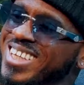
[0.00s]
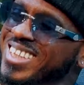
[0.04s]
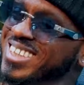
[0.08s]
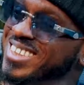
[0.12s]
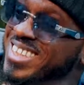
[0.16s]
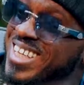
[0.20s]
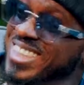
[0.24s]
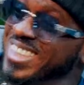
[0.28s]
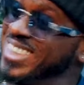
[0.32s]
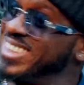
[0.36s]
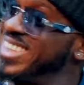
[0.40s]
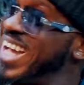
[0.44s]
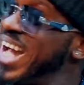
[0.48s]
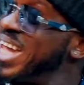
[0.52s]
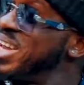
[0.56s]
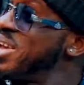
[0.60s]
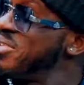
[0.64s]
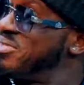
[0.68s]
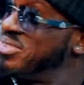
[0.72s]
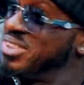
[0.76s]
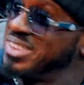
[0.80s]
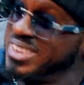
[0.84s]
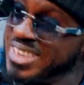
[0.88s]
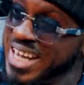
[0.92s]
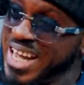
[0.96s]
So this guy
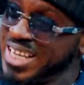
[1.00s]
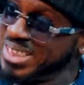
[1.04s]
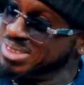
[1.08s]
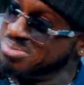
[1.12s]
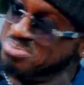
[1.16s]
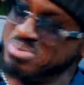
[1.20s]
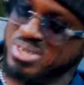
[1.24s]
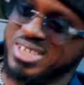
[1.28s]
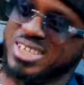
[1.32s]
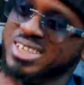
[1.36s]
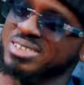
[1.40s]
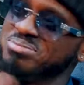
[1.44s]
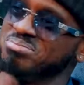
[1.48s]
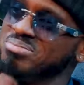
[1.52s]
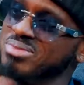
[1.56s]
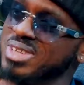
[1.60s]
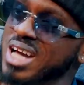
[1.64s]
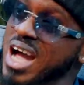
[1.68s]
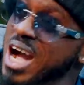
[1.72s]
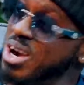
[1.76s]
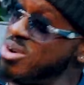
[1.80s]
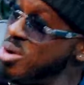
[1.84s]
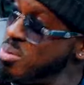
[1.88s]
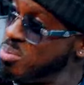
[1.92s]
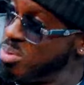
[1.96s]
don't chance me.
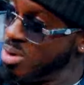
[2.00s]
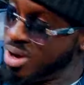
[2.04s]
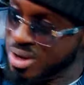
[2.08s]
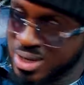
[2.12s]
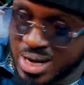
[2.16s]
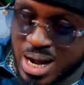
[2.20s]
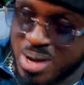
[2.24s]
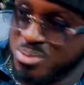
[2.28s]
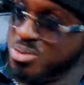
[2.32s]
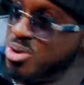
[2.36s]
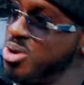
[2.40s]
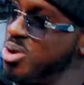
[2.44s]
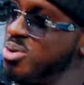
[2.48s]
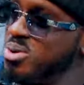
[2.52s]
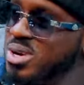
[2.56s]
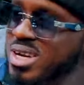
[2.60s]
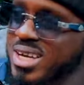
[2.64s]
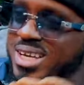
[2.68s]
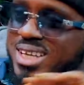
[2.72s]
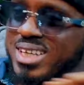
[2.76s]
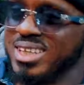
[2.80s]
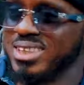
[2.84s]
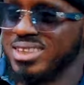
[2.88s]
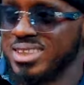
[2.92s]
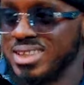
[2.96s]
I go block her. No way.
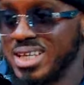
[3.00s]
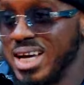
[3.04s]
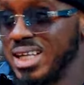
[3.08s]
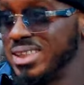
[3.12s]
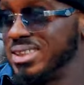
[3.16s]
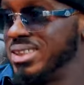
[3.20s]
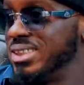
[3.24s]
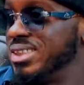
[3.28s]
That's